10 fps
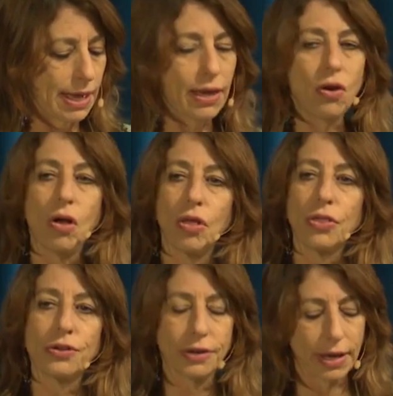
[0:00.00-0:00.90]
And all
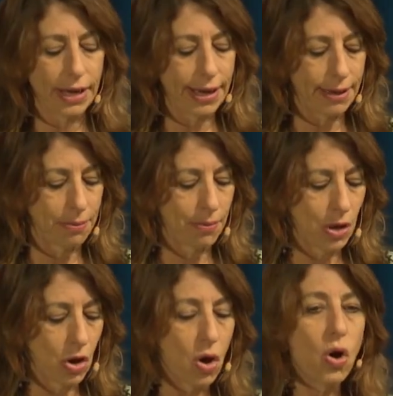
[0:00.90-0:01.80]
the time,
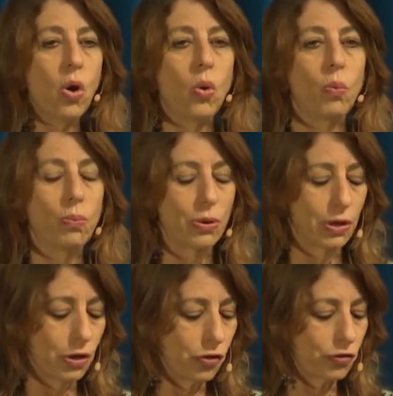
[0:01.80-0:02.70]

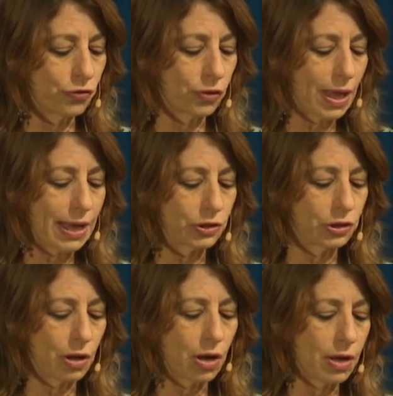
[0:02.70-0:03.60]
hope
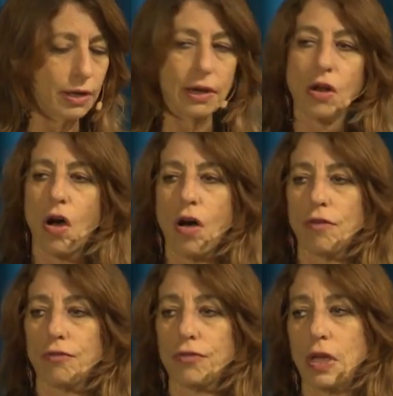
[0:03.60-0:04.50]
flashed on and
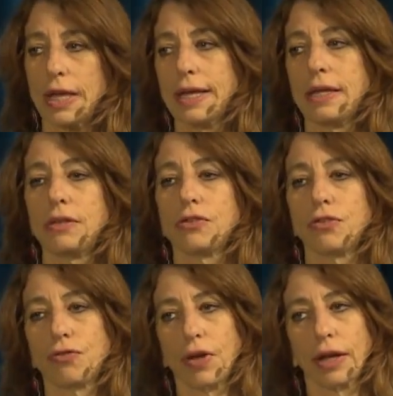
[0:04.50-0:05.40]
off in
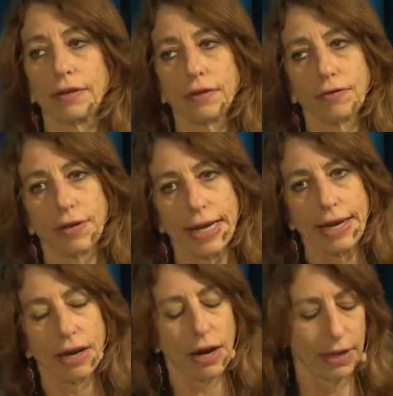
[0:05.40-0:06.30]
defective
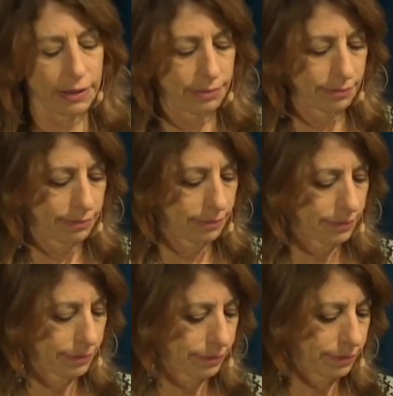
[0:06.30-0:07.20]
neon.
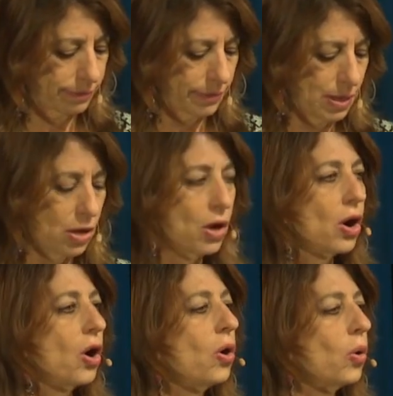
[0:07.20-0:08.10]

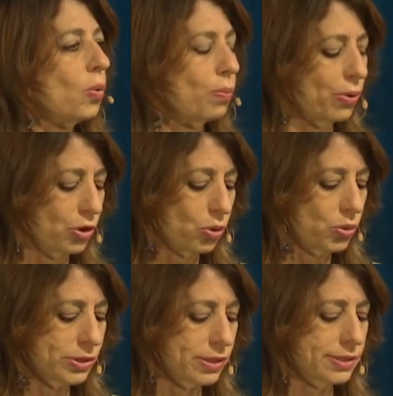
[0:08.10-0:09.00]
Hope
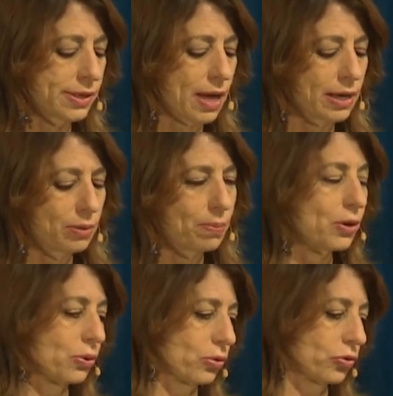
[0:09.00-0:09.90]
was a
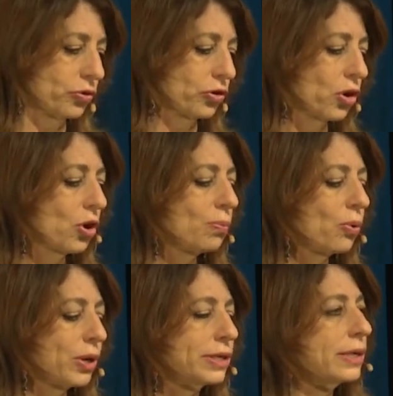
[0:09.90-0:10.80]
signpost
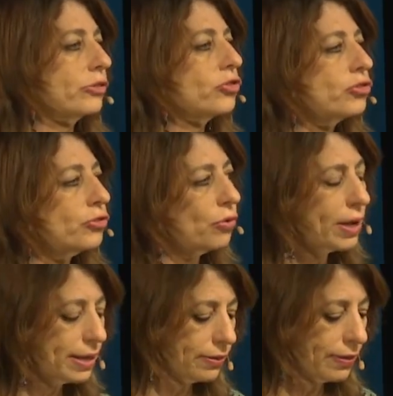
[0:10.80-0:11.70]
pointing
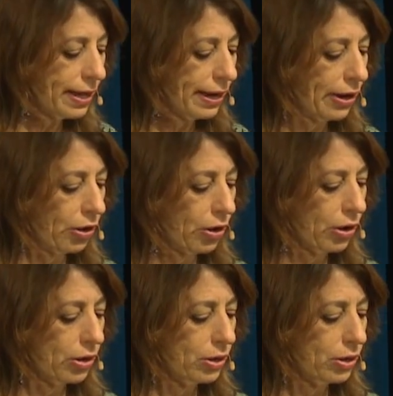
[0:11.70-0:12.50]
straight in the air.